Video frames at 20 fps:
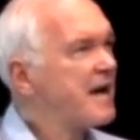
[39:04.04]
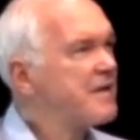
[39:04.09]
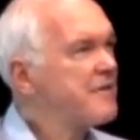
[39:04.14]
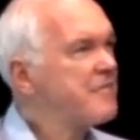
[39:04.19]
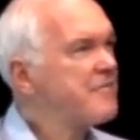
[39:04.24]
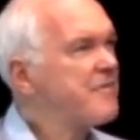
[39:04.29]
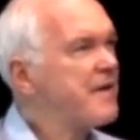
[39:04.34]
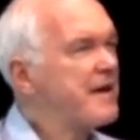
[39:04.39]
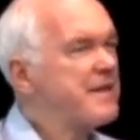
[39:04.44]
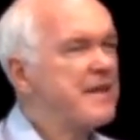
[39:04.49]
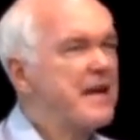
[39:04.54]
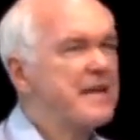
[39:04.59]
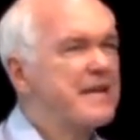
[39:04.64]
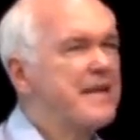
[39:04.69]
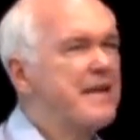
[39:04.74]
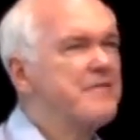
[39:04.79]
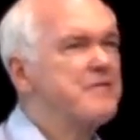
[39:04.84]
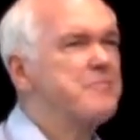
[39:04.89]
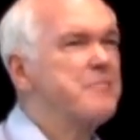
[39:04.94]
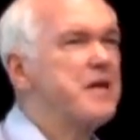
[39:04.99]
I don't find
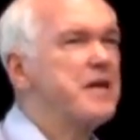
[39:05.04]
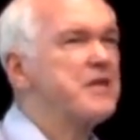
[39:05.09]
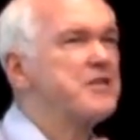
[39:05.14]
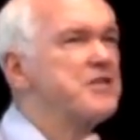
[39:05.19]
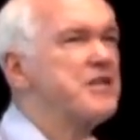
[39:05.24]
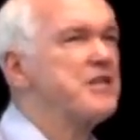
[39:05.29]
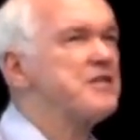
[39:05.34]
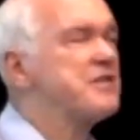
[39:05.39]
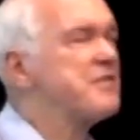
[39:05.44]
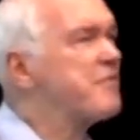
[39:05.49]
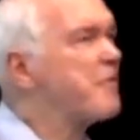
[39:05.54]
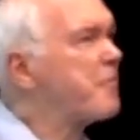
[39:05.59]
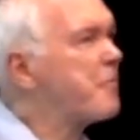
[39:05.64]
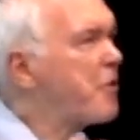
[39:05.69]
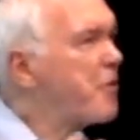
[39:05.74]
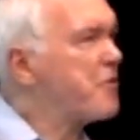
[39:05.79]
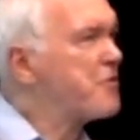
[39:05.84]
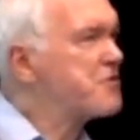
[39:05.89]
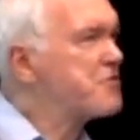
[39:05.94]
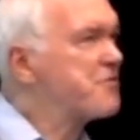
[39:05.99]
that gives me a sense of the
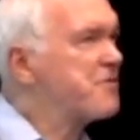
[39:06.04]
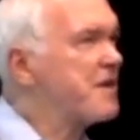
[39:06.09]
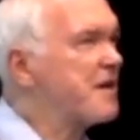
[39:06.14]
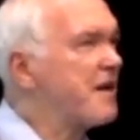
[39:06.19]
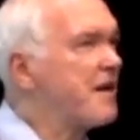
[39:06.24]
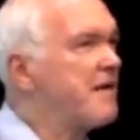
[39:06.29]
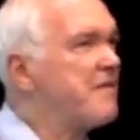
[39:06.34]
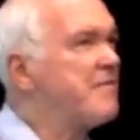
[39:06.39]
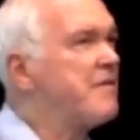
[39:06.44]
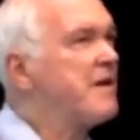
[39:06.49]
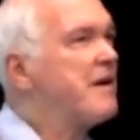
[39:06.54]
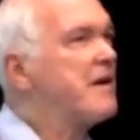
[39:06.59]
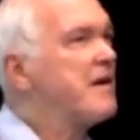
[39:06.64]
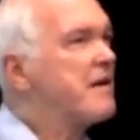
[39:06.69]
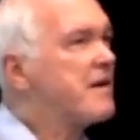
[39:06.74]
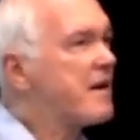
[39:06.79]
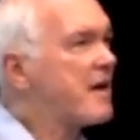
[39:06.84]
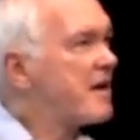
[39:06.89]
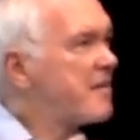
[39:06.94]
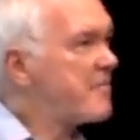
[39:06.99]
poetry of
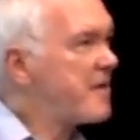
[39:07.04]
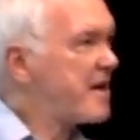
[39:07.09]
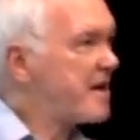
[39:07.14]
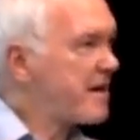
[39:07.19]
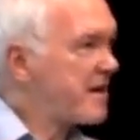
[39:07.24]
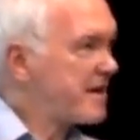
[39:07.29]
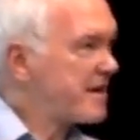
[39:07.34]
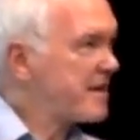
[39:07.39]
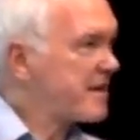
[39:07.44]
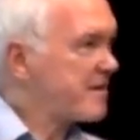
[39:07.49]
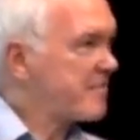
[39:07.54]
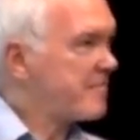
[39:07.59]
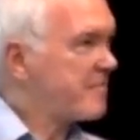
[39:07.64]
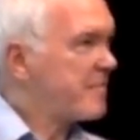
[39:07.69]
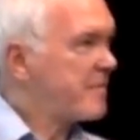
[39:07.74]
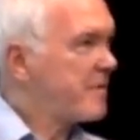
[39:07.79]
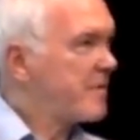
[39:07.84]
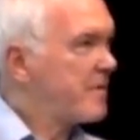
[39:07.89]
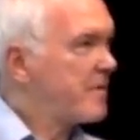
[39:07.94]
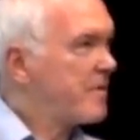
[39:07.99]
Rahman and Rahim
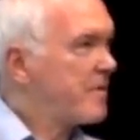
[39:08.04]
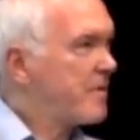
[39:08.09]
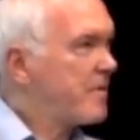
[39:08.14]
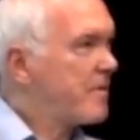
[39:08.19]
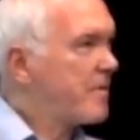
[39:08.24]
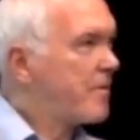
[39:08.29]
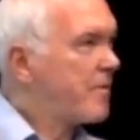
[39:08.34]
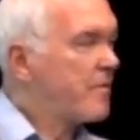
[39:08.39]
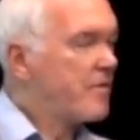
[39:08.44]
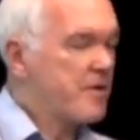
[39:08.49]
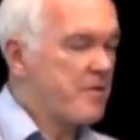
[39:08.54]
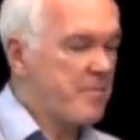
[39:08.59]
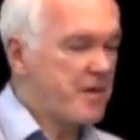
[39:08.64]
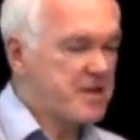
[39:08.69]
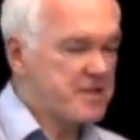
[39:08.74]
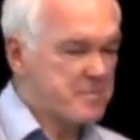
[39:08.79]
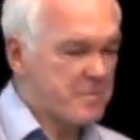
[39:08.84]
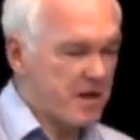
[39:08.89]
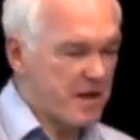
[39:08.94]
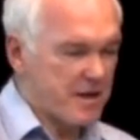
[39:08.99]
or the
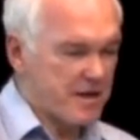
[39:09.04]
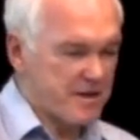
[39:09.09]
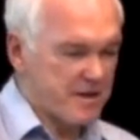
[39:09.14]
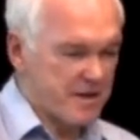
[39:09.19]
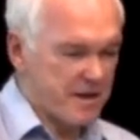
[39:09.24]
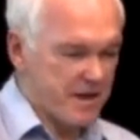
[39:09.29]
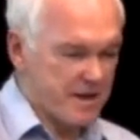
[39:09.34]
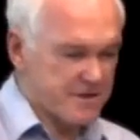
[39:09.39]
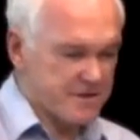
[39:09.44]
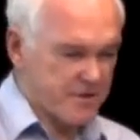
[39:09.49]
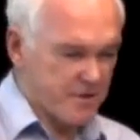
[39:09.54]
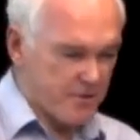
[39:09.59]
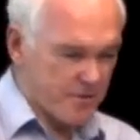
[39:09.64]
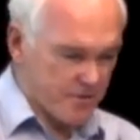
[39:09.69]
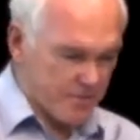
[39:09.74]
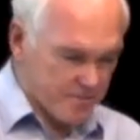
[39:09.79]
Basmala as a